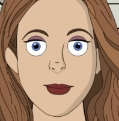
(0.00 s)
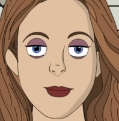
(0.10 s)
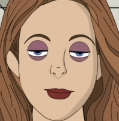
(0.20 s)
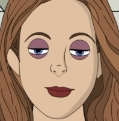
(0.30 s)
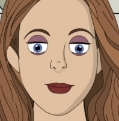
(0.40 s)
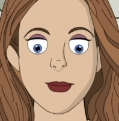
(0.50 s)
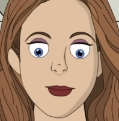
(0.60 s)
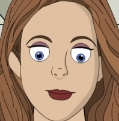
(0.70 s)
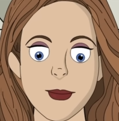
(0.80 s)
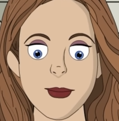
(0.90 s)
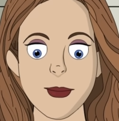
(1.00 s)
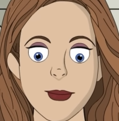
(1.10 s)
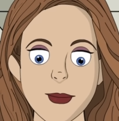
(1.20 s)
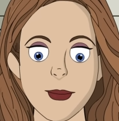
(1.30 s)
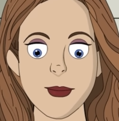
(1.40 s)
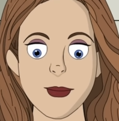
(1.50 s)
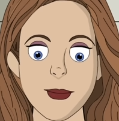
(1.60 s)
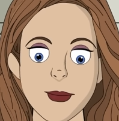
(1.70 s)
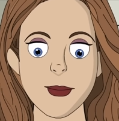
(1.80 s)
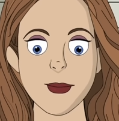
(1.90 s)
so I didn't really see it
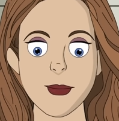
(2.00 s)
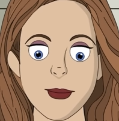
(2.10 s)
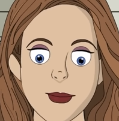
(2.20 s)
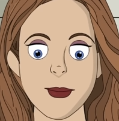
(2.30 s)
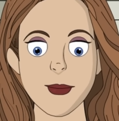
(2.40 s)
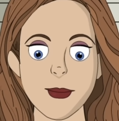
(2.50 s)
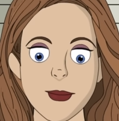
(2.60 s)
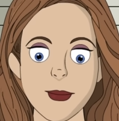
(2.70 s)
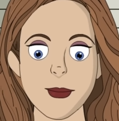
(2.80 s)
as a red flag.